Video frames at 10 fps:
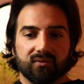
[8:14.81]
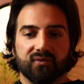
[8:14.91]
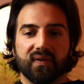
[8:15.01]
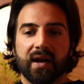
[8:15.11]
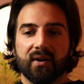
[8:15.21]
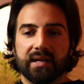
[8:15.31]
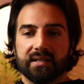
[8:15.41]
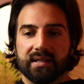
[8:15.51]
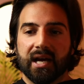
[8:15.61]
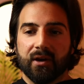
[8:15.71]
very
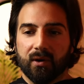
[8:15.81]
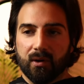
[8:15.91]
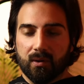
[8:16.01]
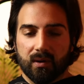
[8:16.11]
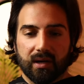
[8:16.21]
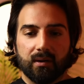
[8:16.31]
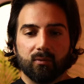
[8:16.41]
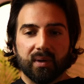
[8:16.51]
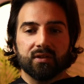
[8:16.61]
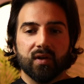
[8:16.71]
narrow uh,
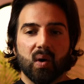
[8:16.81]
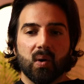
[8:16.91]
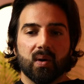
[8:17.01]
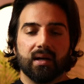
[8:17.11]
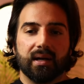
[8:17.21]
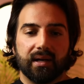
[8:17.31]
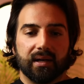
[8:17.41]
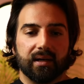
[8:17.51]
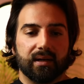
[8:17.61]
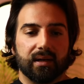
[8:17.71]
window
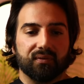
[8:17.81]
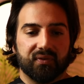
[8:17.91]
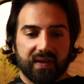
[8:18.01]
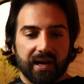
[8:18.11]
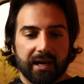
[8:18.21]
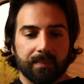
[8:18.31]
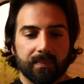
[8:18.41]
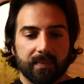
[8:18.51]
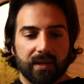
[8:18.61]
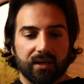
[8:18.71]
uh, of
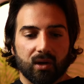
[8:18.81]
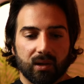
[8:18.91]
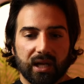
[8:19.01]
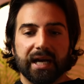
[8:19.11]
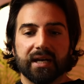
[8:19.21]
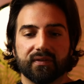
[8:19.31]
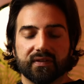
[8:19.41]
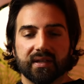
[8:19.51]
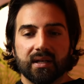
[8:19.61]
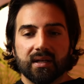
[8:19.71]
time in our
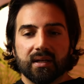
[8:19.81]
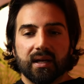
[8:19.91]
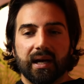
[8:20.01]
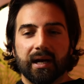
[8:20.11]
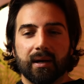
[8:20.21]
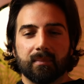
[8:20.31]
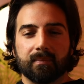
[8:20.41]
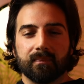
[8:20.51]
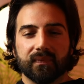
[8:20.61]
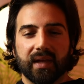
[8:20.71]
lives
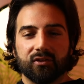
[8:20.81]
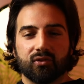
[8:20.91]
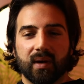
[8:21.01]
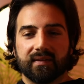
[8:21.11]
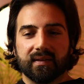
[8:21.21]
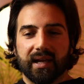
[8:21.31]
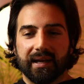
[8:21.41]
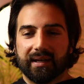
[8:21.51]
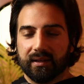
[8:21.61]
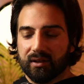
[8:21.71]
um, and try to
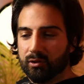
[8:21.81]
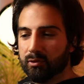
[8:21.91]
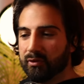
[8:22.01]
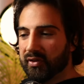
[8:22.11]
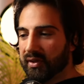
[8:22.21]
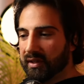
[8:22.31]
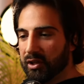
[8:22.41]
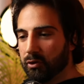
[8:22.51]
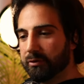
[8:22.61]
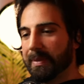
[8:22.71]
like use the
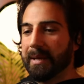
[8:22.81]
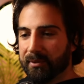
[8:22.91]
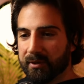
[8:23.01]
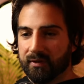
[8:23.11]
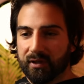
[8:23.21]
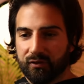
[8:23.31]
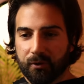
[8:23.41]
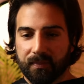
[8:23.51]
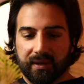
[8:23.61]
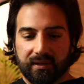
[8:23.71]
newspaper to
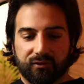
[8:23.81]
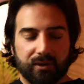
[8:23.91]
interpret